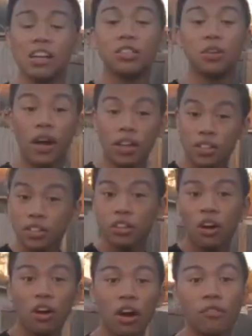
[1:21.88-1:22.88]
So has your
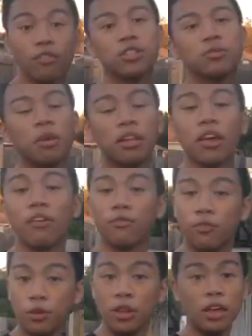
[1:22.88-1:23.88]
car ever smelled
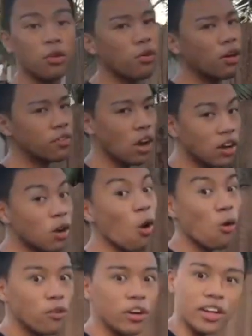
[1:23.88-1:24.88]
like food that you have gotten
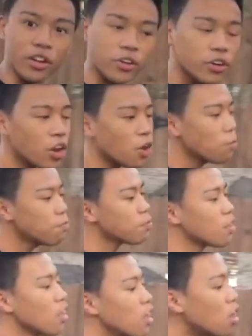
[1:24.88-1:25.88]
over a year ago?
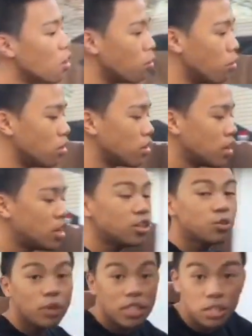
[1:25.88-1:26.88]
Well,
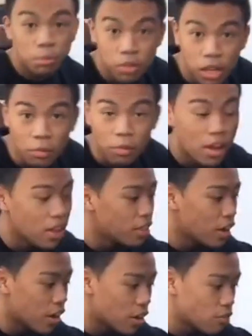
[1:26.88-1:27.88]
here's what's to blame:
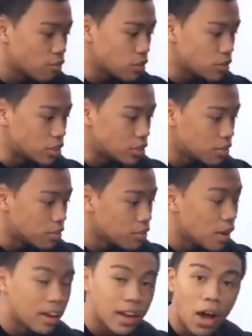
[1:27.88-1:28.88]
the air filter.
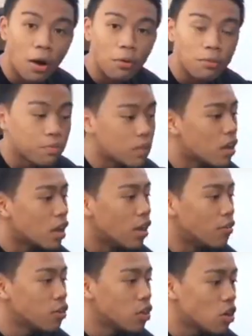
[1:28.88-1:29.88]
Now,
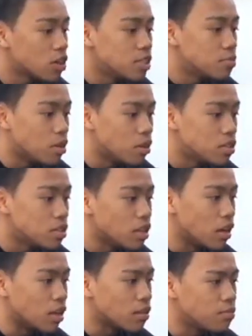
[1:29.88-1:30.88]
if your car smells
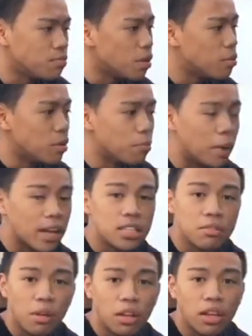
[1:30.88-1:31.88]
like maybe a bad
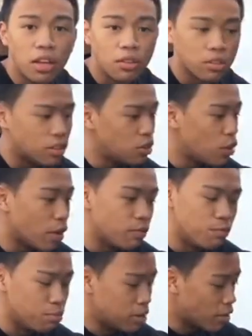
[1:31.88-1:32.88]
smell that you have
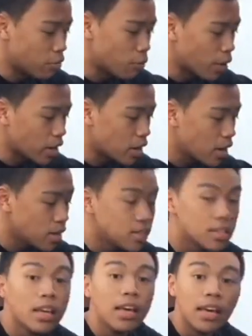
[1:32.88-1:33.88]
never
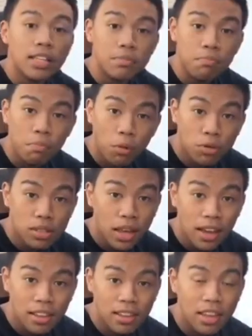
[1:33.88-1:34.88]
recognized, it's most
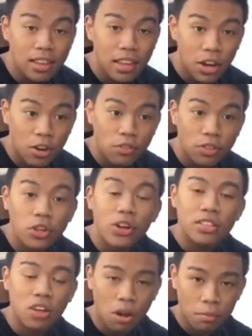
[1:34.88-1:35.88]
likely that the air filter
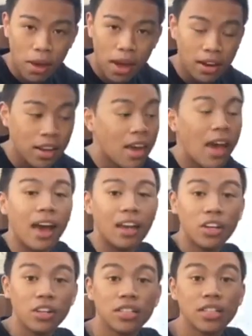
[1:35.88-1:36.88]
has gone bad. And
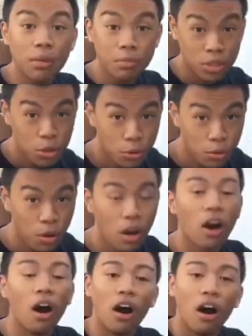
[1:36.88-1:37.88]
here's step 2
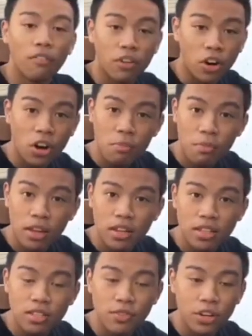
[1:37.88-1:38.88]
of our car
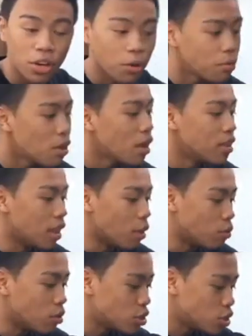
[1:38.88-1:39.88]
maintenance video
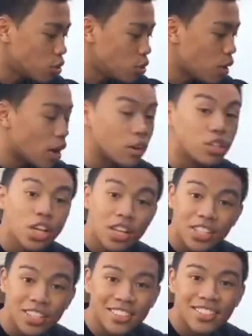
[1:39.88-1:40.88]
that will show you how to
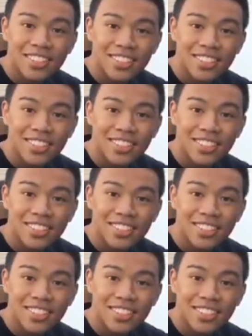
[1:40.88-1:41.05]
change it.